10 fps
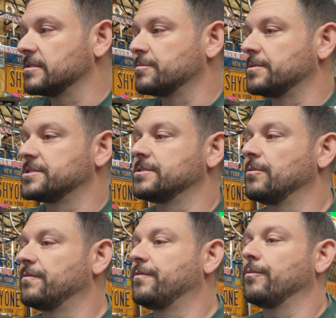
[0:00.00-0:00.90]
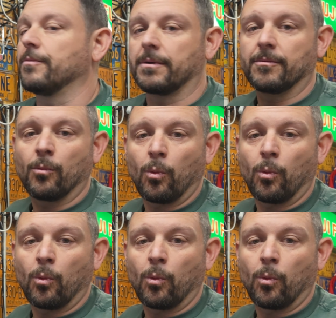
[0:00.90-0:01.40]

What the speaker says: This one sold for